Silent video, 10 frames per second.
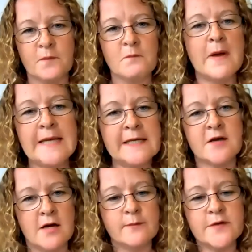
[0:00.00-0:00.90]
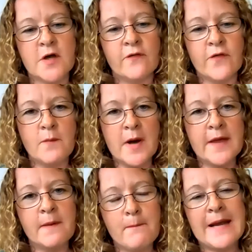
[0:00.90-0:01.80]
many times over
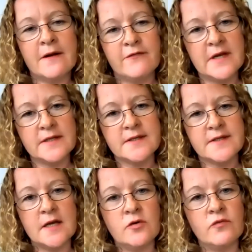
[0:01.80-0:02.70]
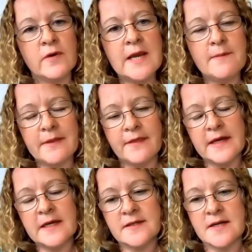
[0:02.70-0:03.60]
by the benefits that you reap. And
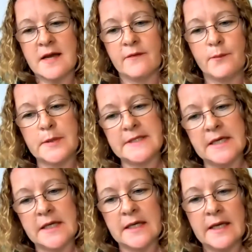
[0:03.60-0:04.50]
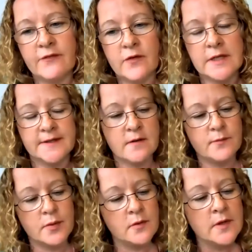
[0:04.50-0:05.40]
things like, particularly, for
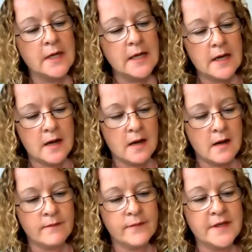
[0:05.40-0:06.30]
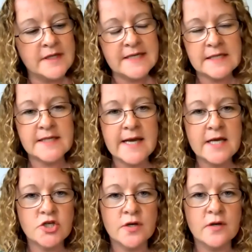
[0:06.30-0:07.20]
example, the
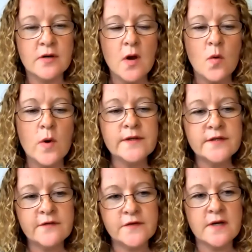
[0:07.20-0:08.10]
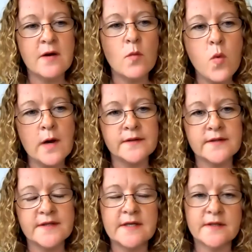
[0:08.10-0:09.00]
dictation. Once you've done it
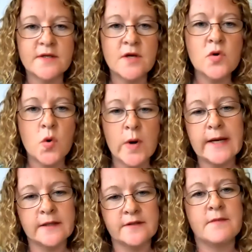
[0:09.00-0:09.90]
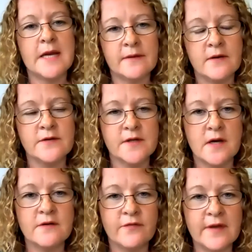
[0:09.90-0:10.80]
once, it's so quick to make those
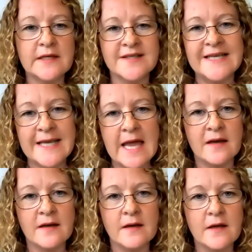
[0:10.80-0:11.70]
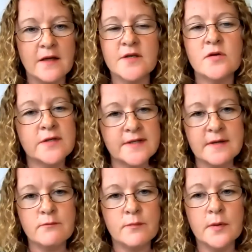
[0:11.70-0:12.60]
kind of things again, so
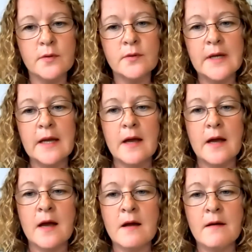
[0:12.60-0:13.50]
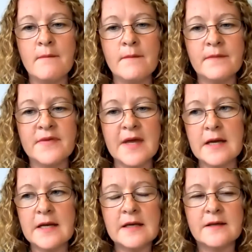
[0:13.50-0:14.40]
simple.
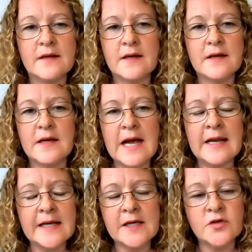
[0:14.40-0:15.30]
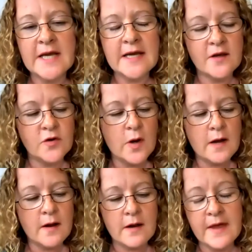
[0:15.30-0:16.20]
That it could take,
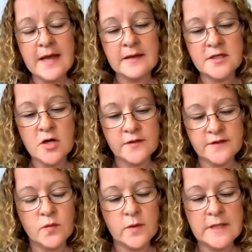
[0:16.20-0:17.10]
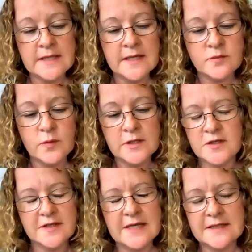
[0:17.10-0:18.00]
that task that we did, we
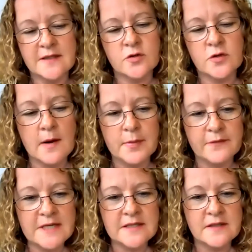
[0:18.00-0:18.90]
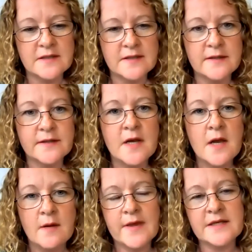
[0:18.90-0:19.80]
just listened to a couple of sentences,
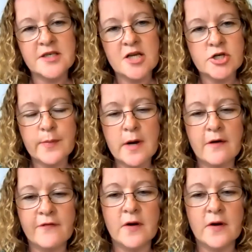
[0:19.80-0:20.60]
but that's actually part of a